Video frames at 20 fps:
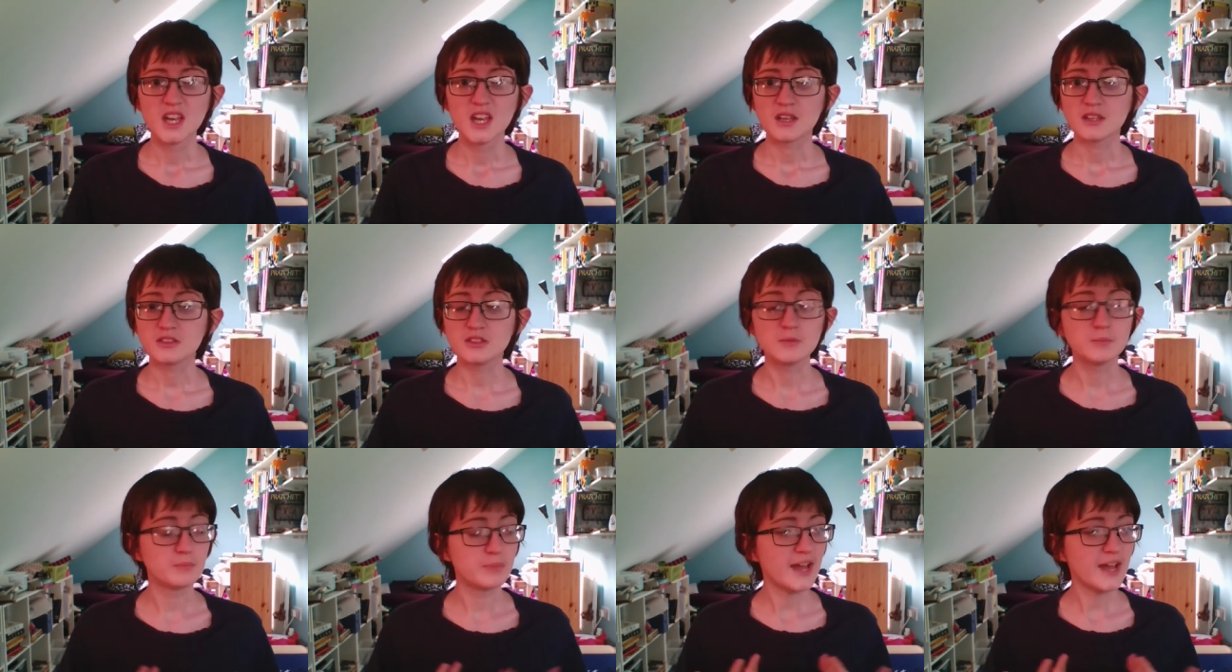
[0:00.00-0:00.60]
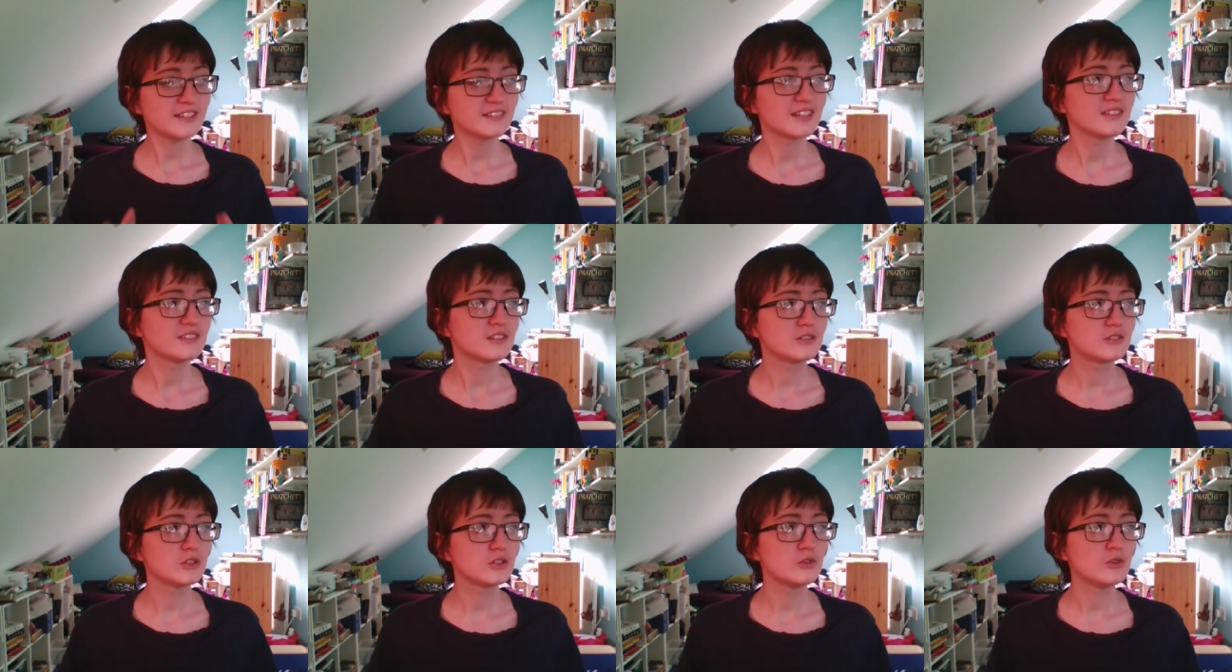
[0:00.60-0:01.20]
The best thing to
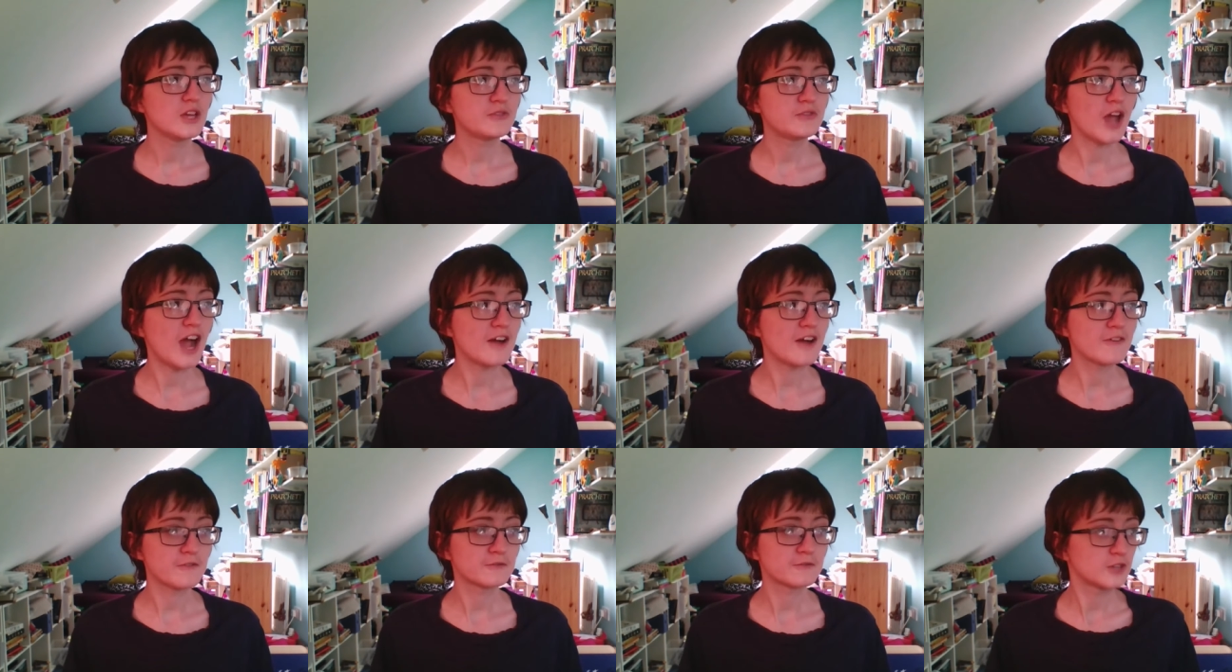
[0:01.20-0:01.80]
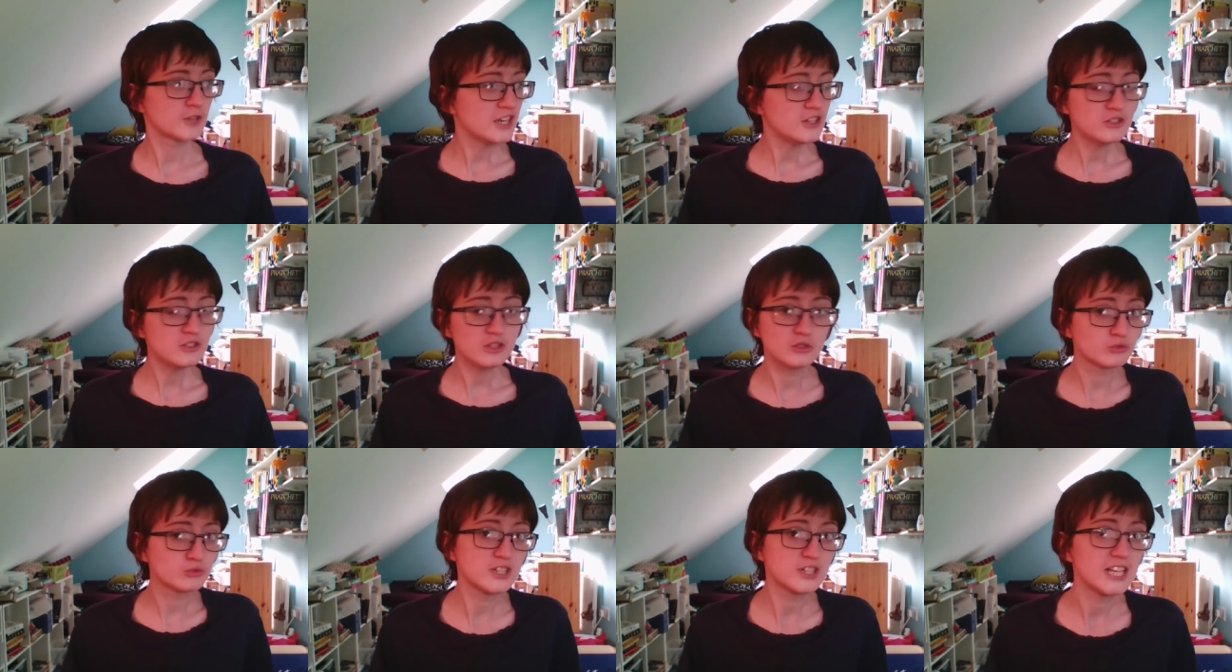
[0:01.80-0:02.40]
do if you have a friend
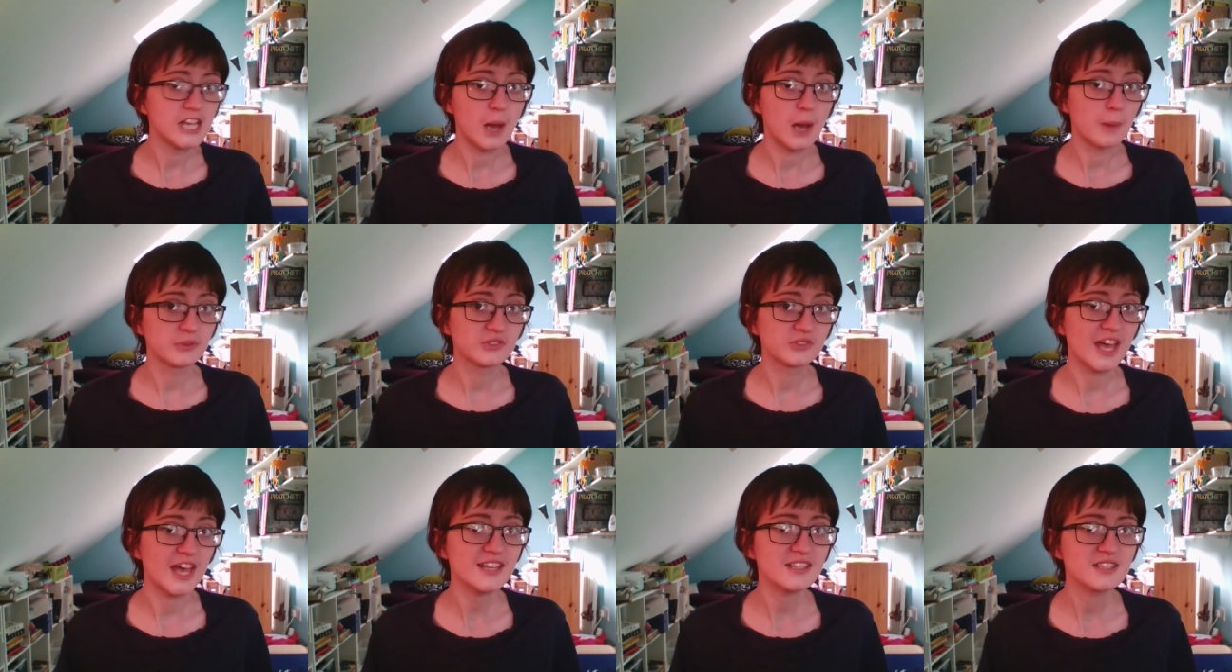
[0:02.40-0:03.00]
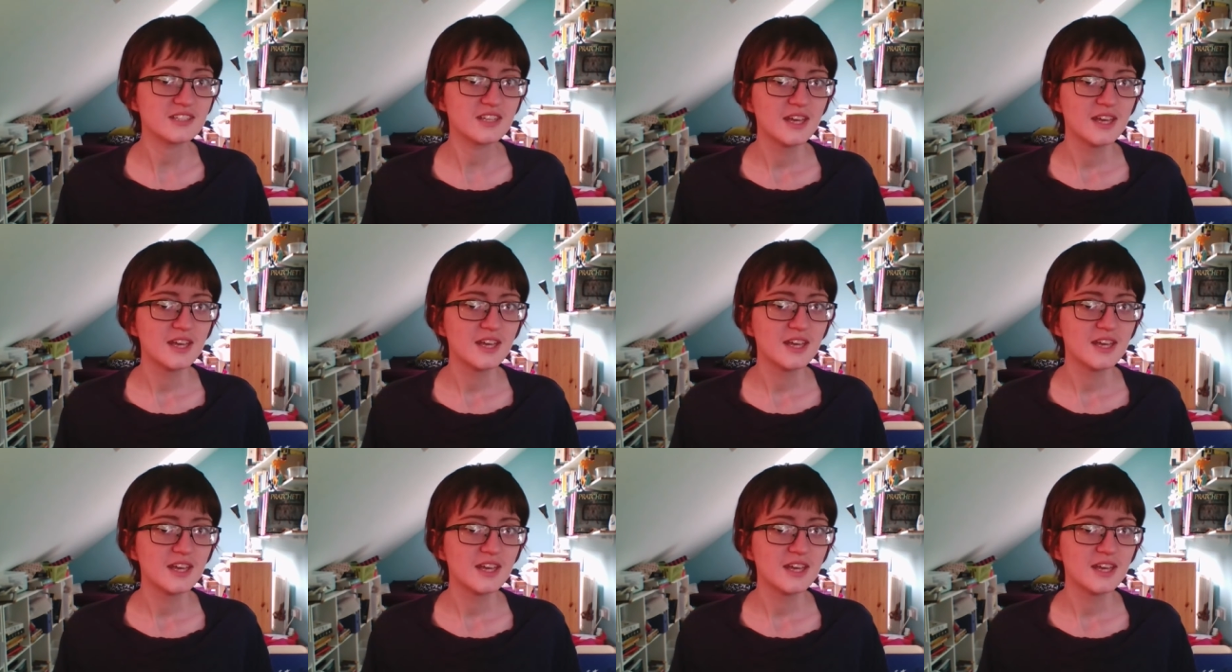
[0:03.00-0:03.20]
who's really upset